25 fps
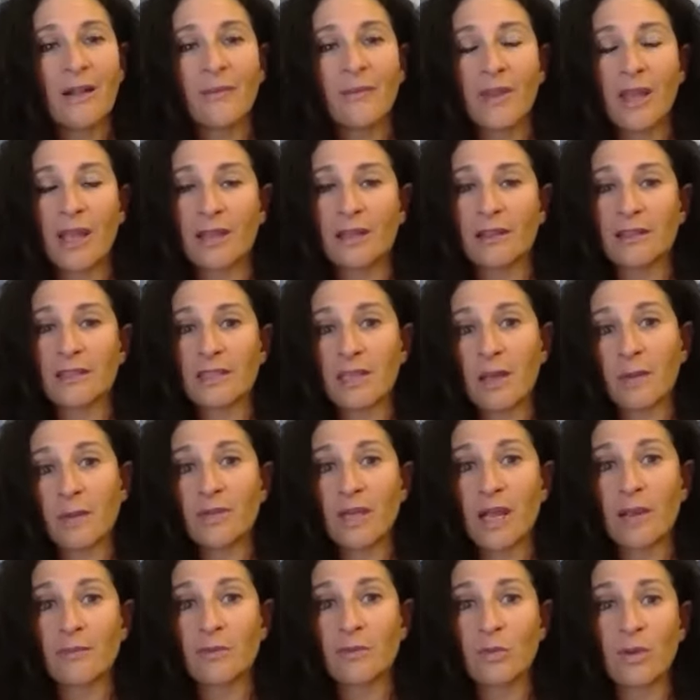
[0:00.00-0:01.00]
And
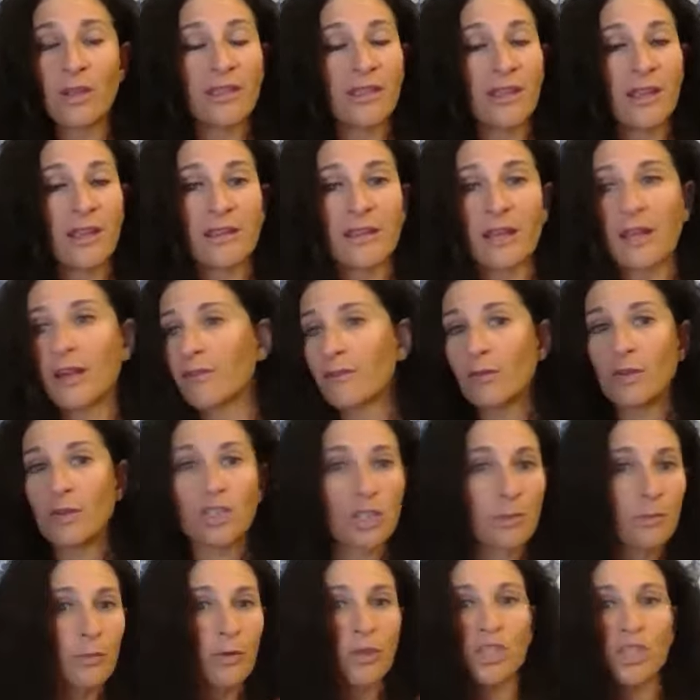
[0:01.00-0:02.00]
sometimes we think that if we
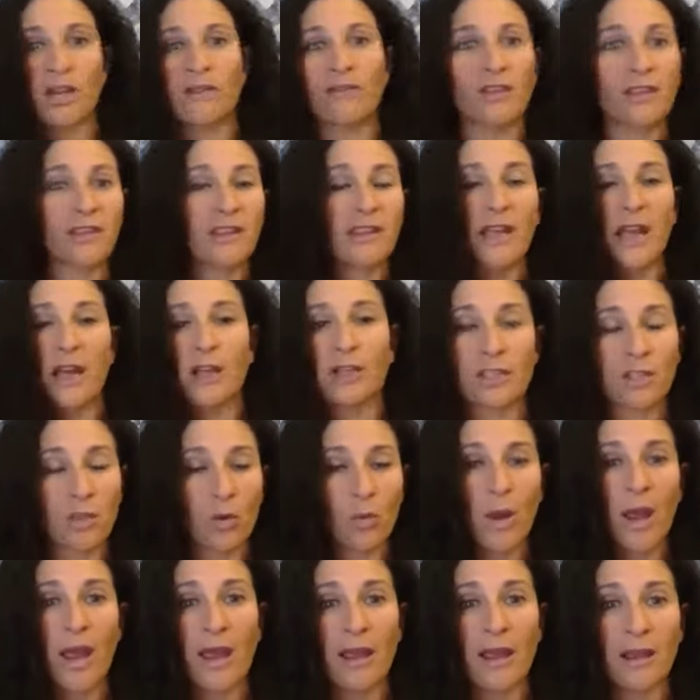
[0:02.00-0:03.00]
just push everything else
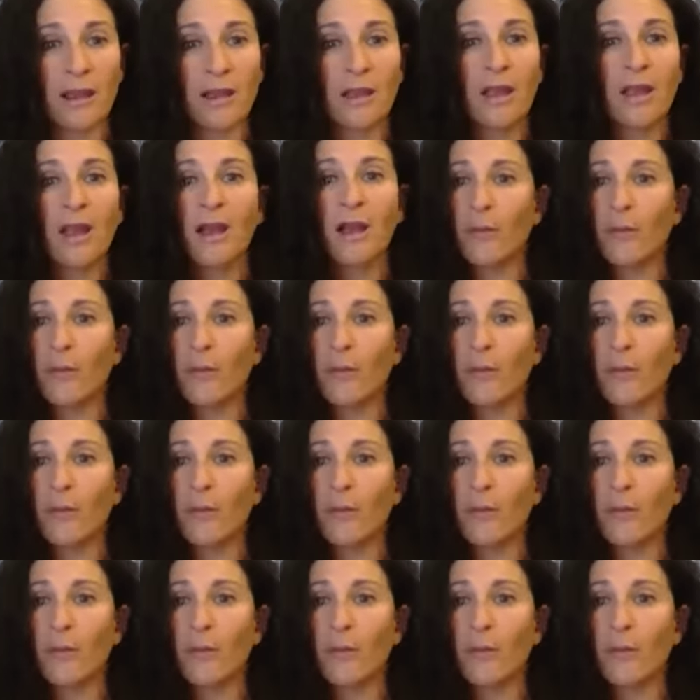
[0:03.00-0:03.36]
away